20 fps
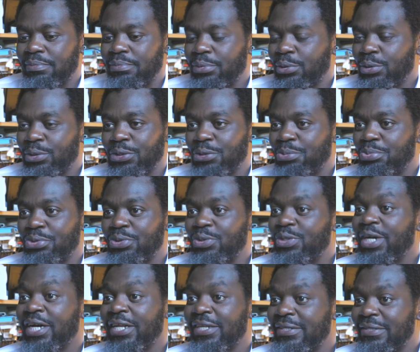police
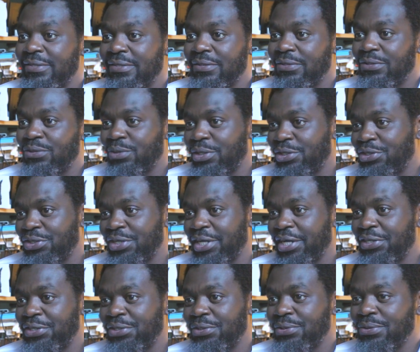brutality to
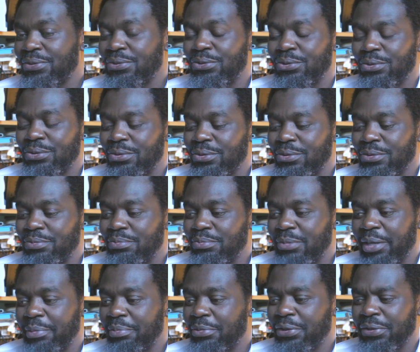education to
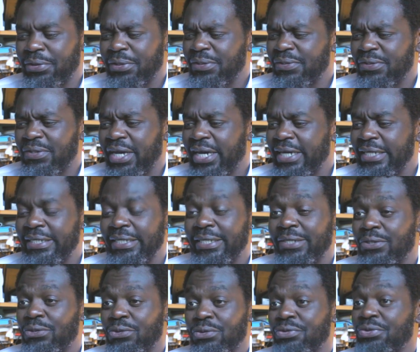my mother's idea
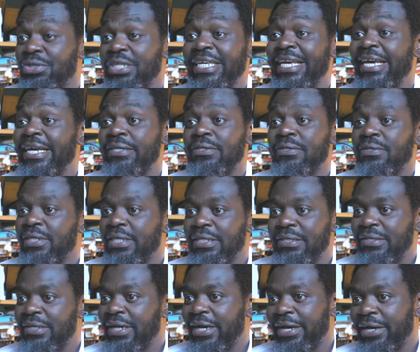to regate the
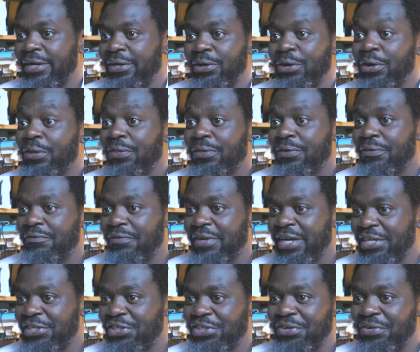entire north of
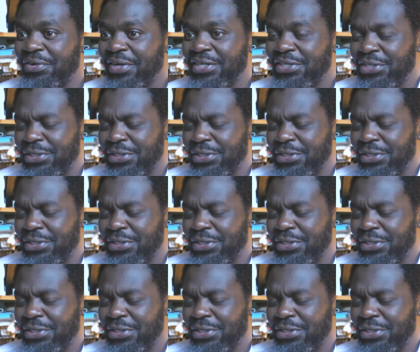Nigeria.